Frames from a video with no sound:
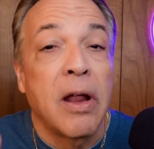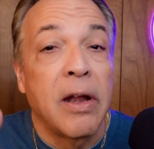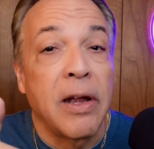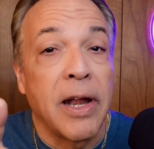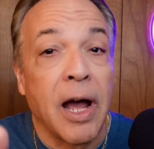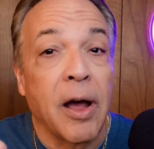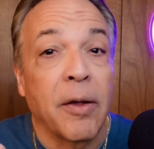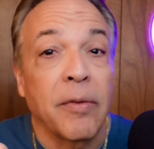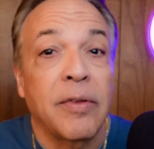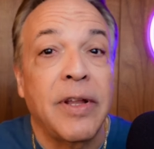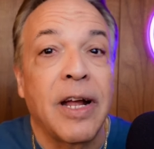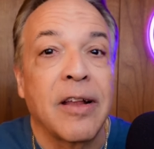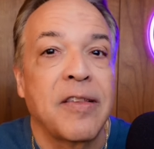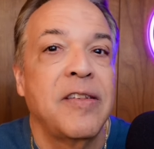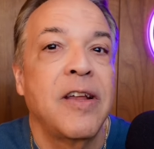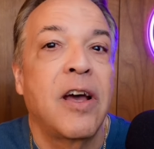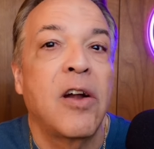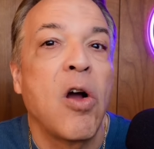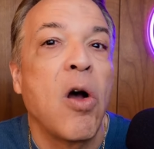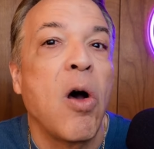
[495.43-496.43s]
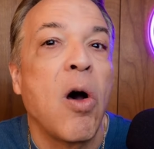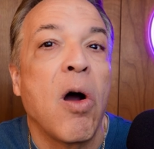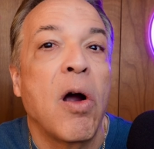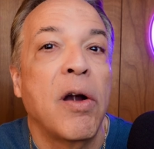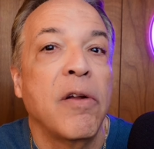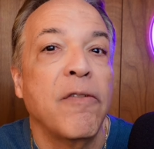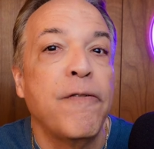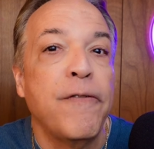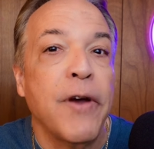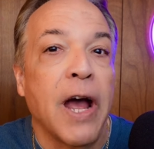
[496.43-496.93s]
Now, that's not a
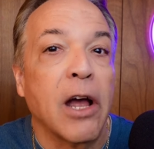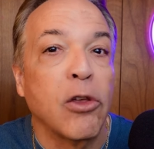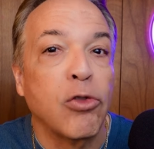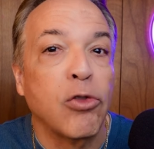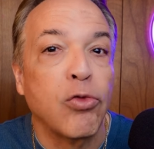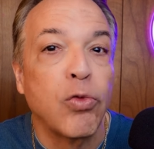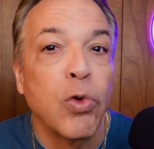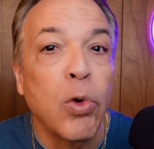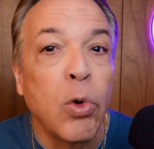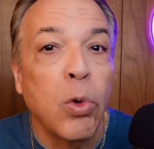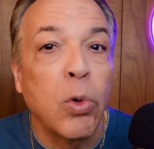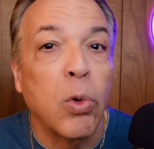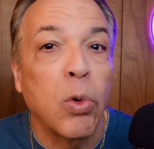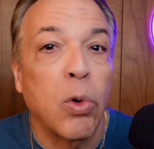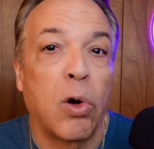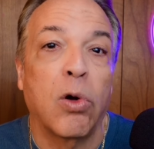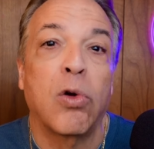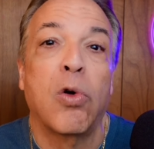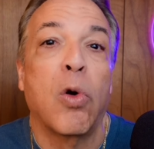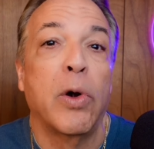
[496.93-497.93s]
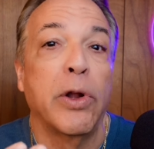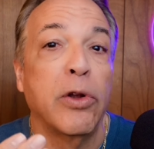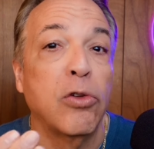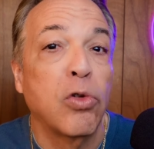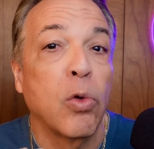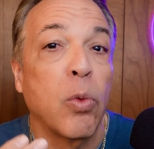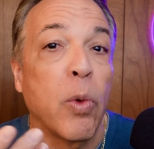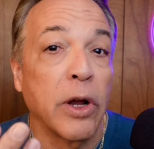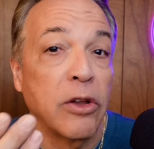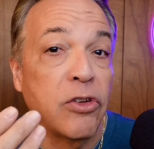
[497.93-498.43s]
hard and fast rule according
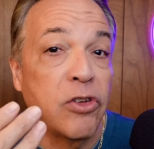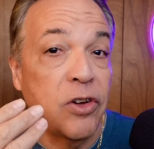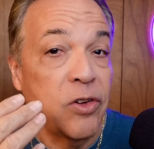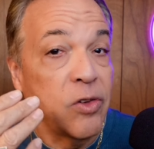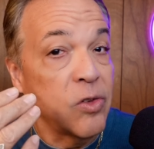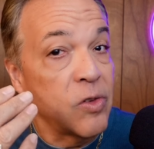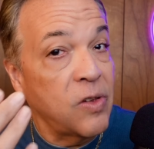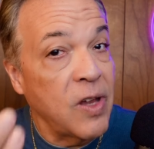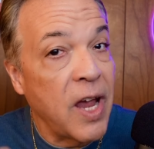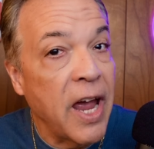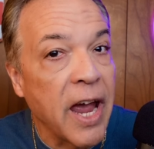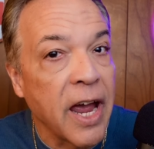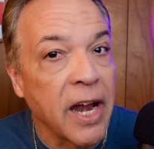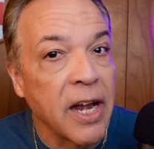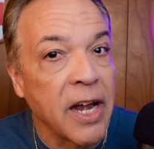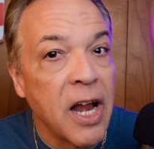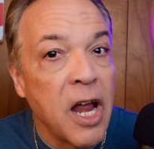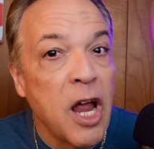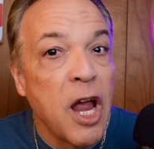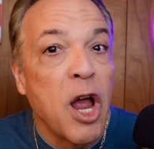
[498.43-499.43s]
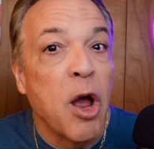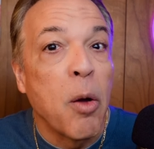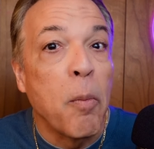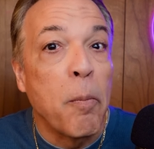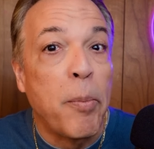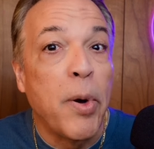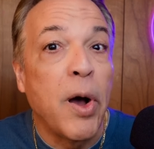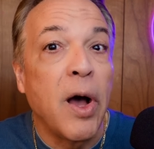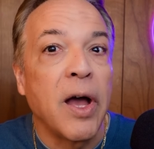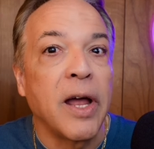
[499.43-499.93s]
to what she said,
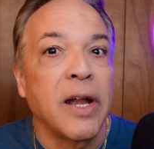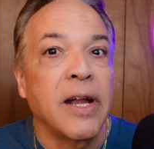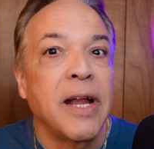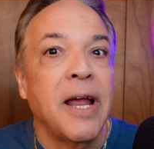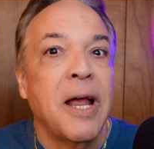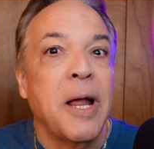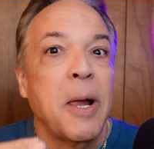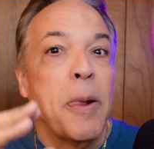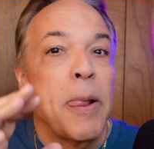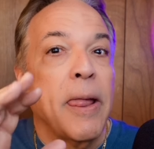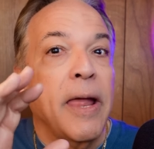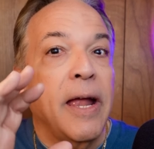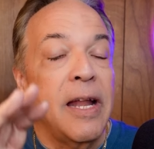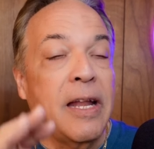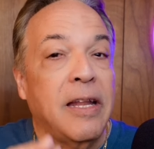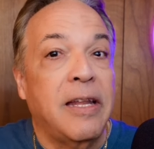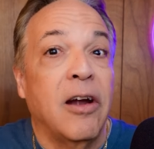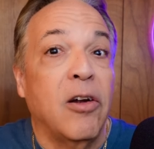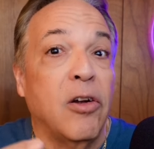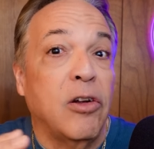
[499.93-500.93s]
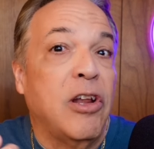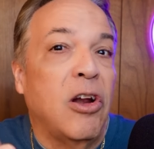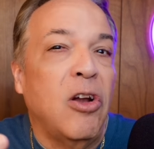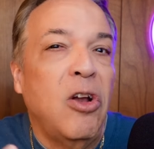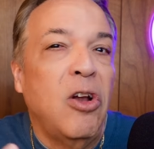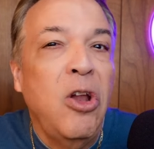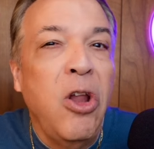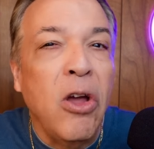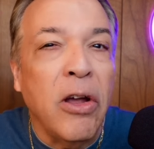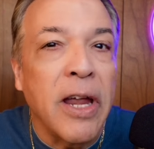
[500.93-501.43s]
but they're
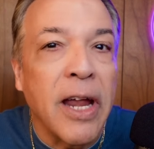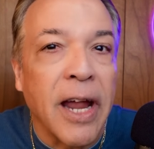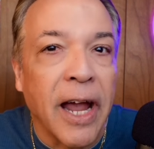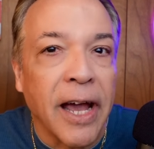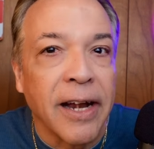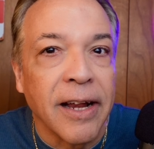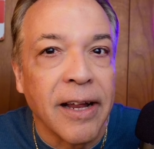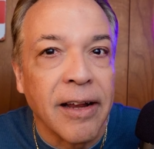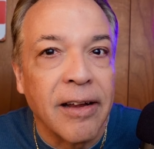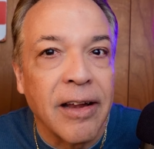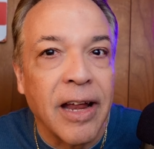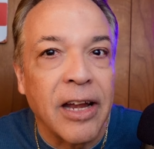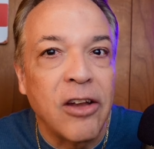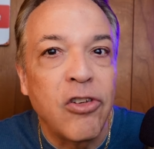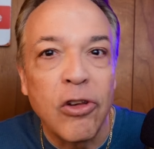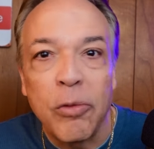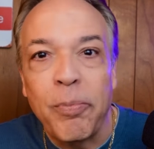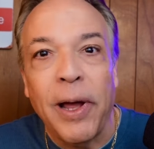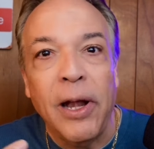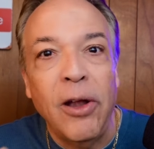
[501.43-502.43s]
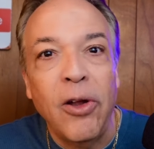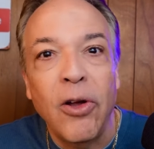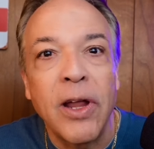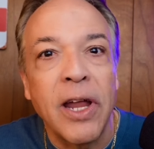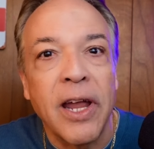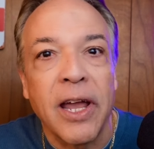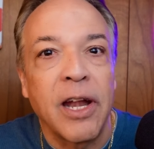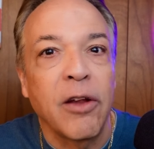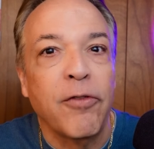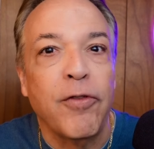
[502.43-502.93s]
they're looking at it. And just by
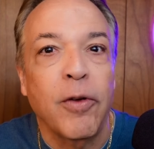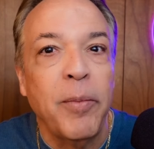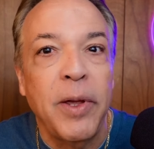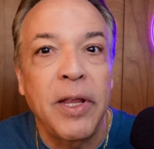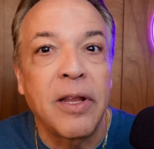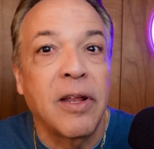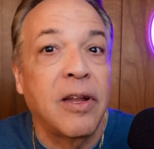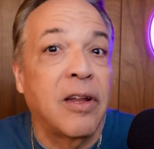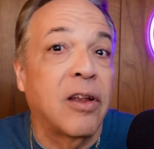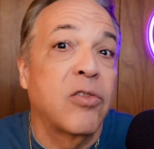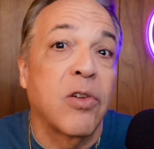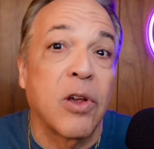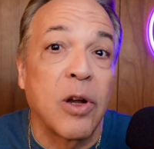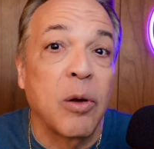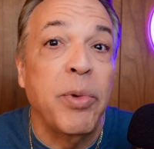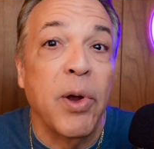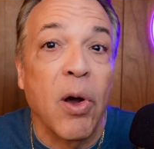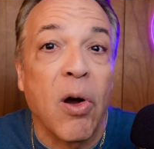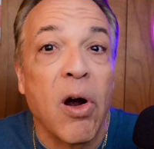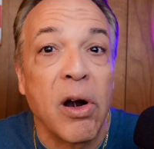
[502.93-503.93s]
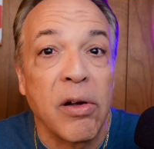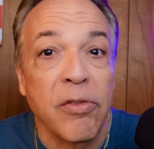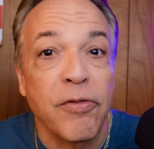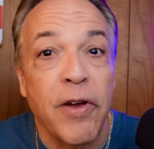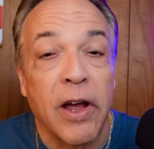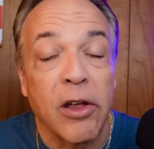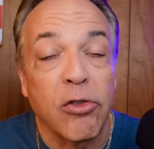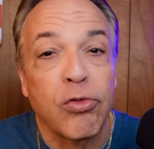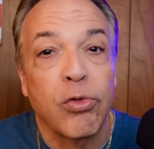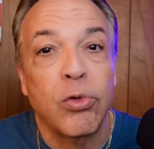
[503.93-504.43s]
looking at it, for me, then that's going to be a hard and
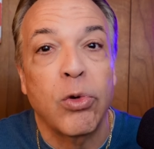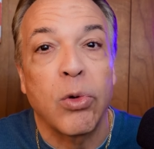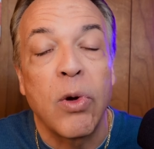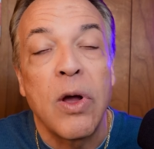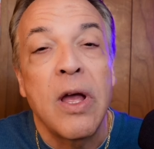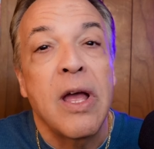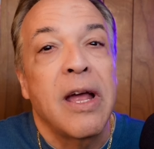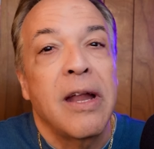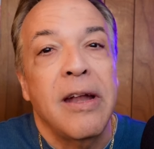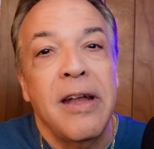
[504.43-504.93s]
fast rule.